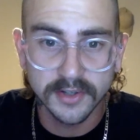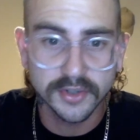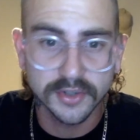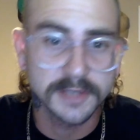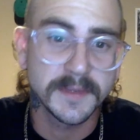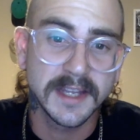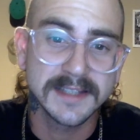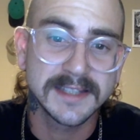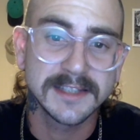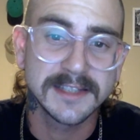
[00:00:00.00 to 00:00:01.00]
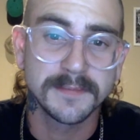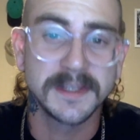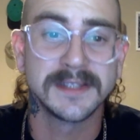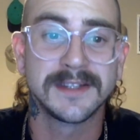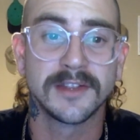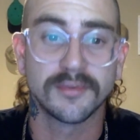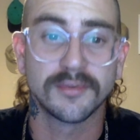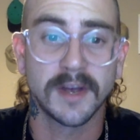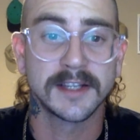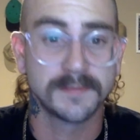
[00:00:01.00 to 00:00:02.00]
Trismegistus means the
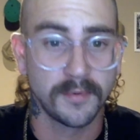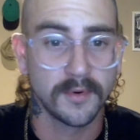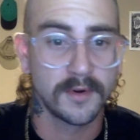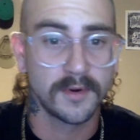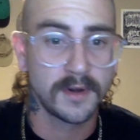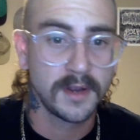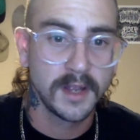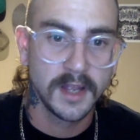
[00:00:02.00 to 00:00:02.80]
thrice born,